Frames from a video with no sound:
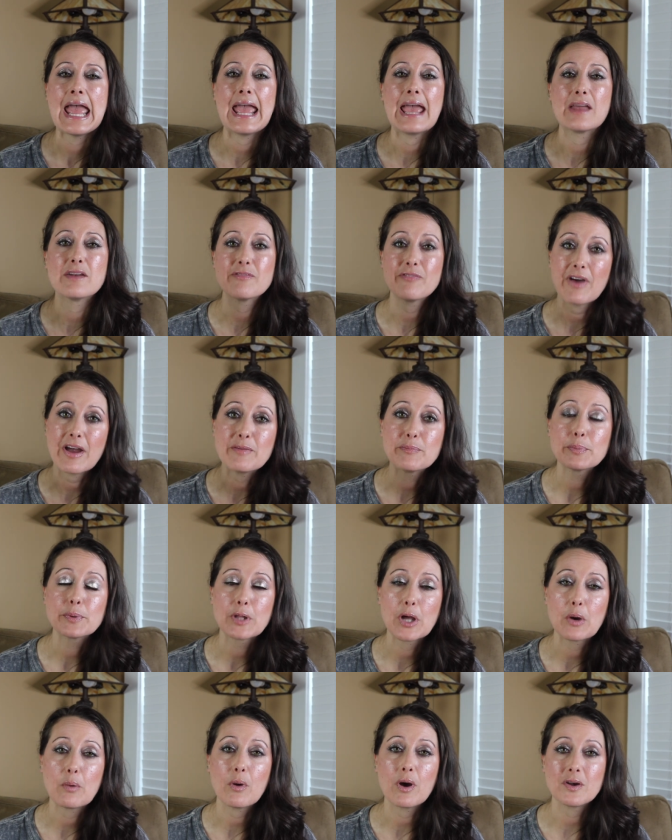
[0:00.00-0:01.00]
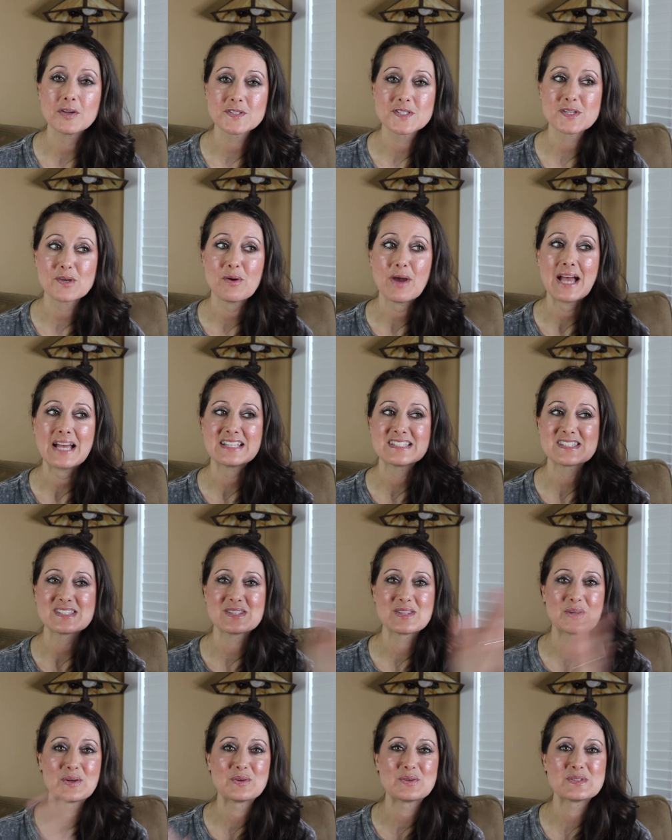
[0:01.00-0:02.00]
And Five Below also
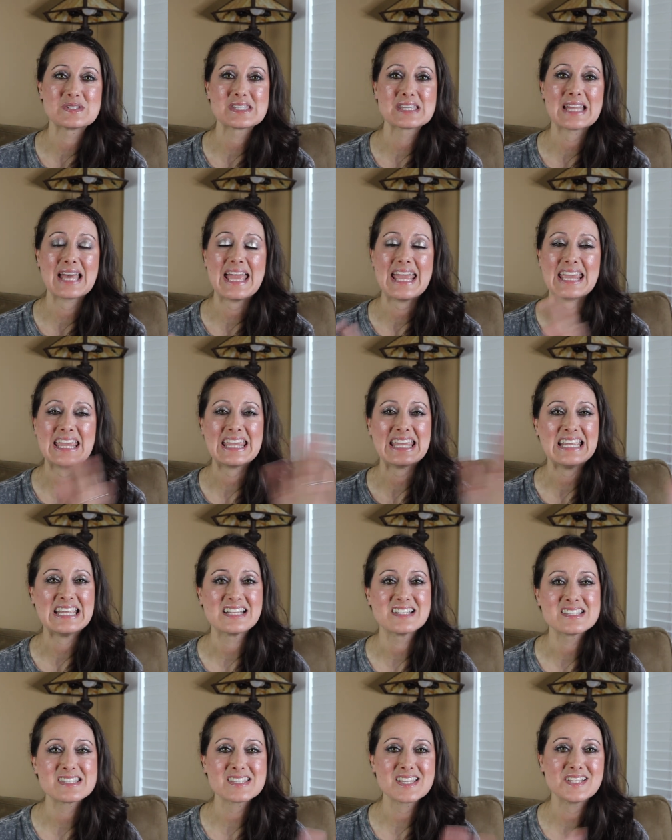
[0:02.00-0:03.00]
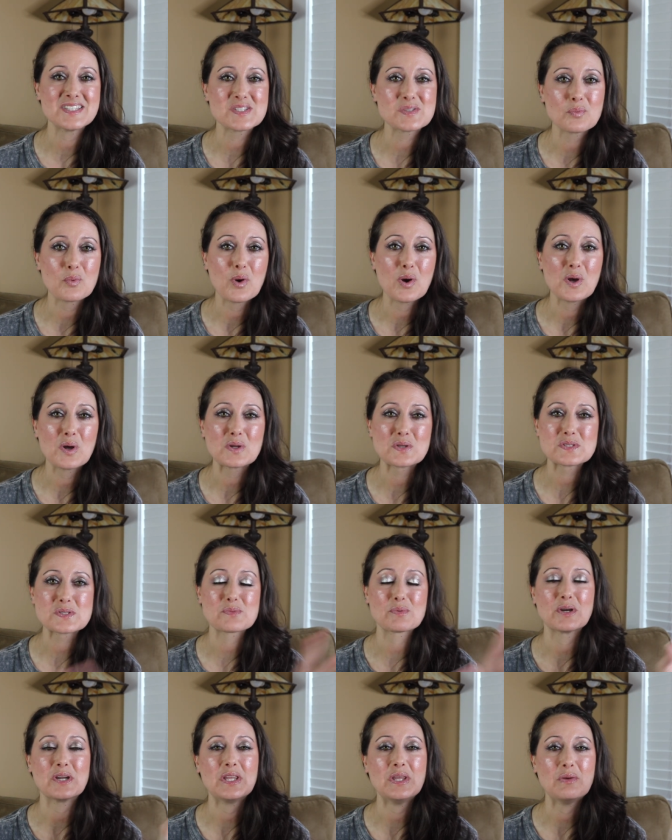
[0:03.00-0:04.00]
has those like incense walls
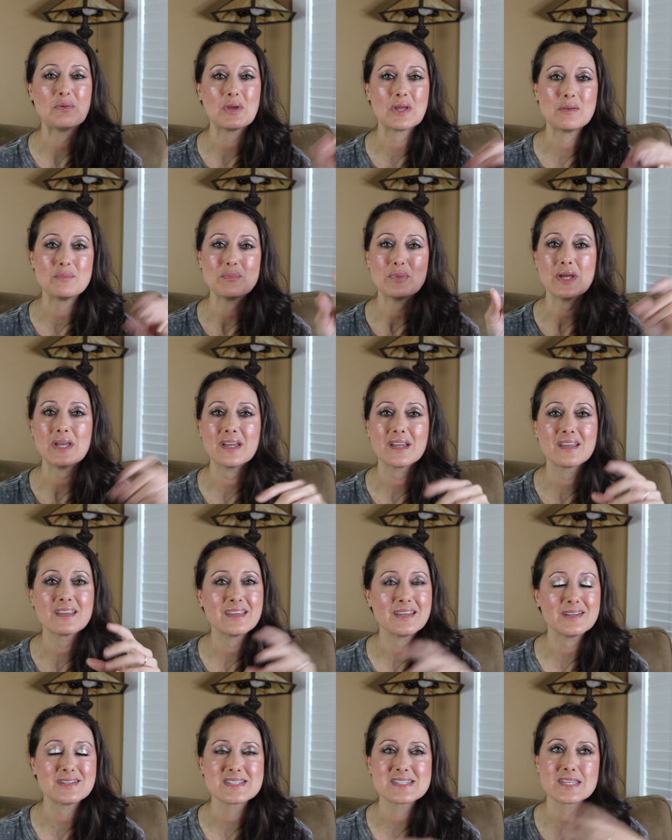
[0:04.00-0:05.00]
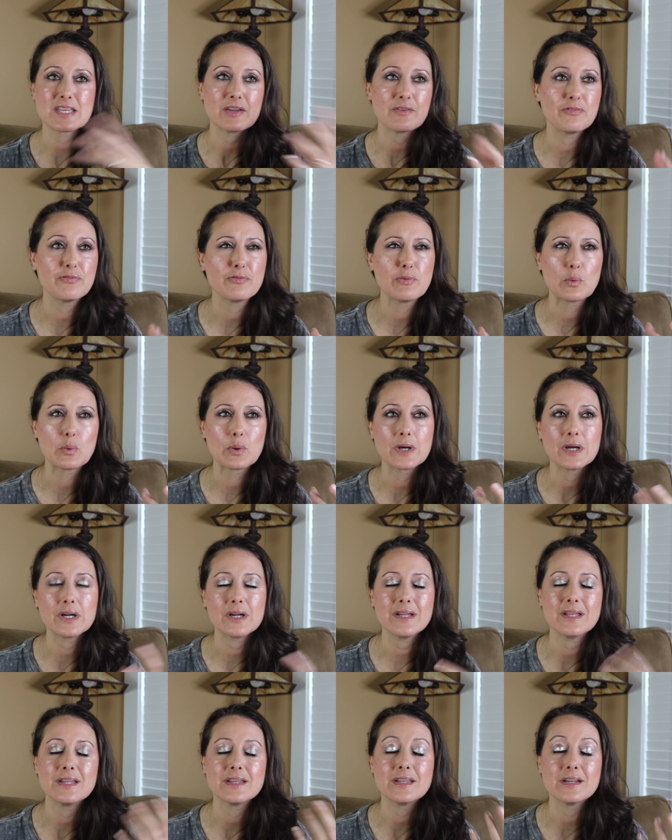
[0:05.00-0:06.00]
where you can pick, it's like four,
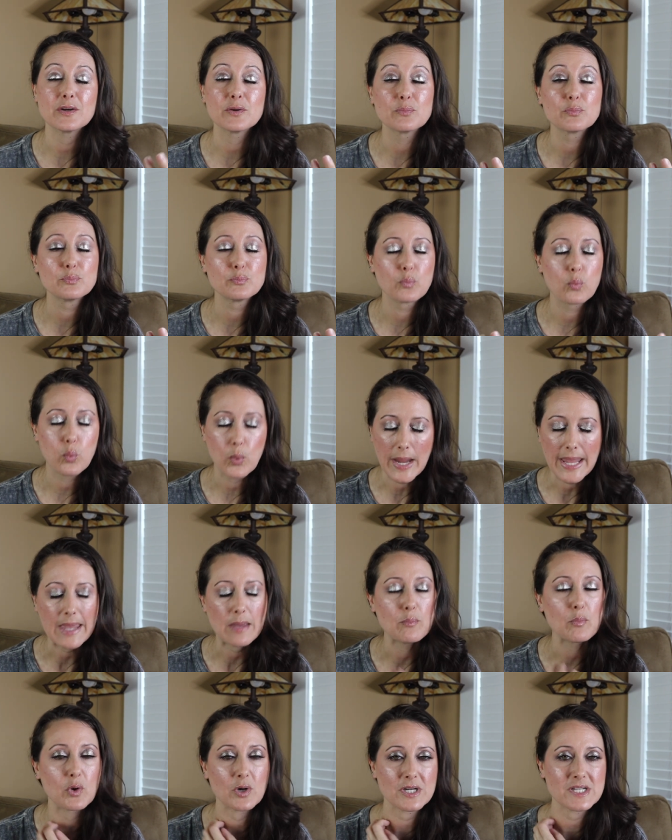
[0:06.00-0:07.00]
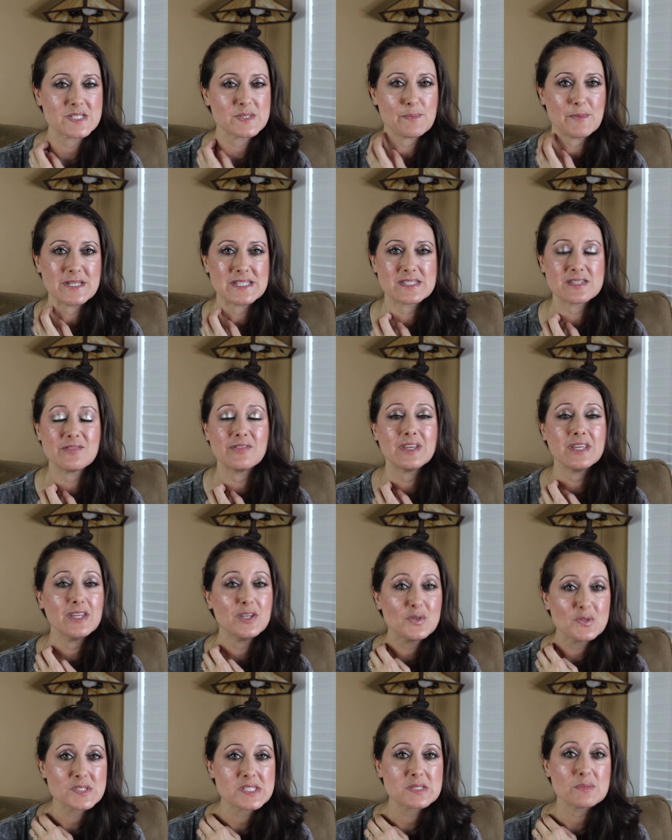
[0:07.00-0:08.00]
they're way more expensive. It
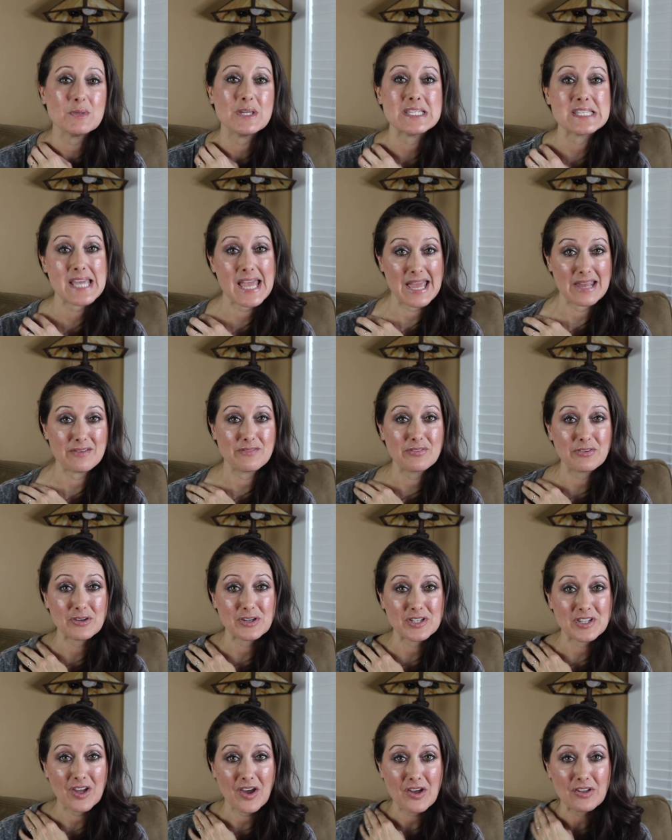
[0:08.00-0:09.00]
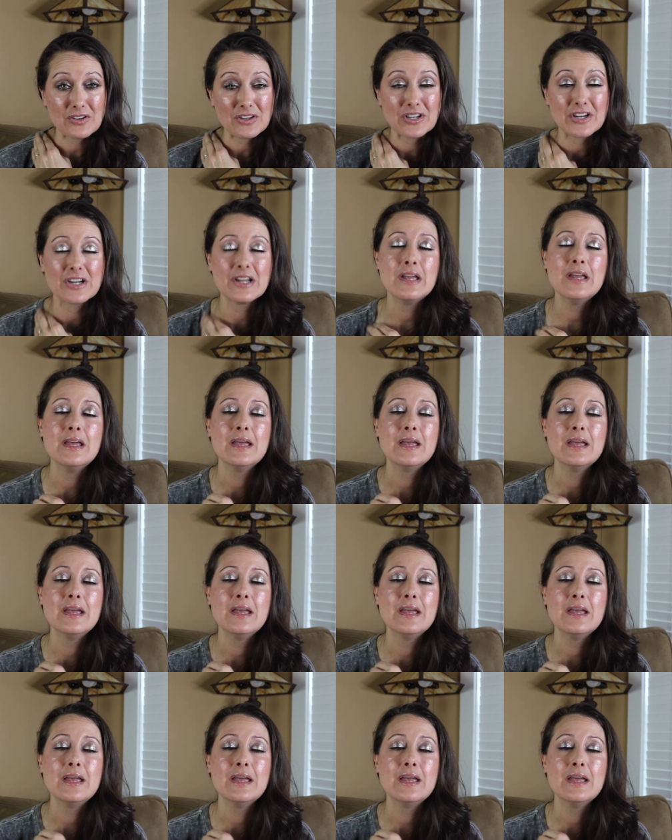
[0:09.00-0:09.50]
used to be 10 for a dollar,